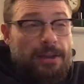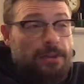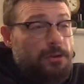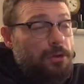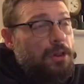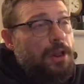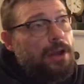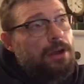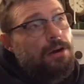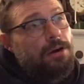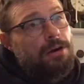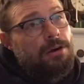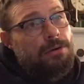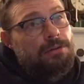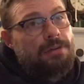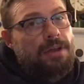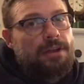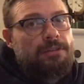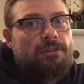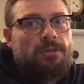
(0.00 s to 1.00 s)
and you're like, oh,
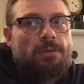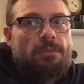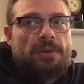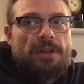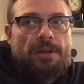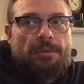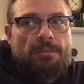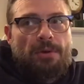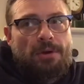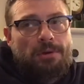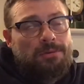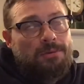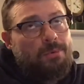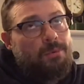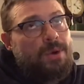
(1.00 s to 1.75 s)
it's got too many bones.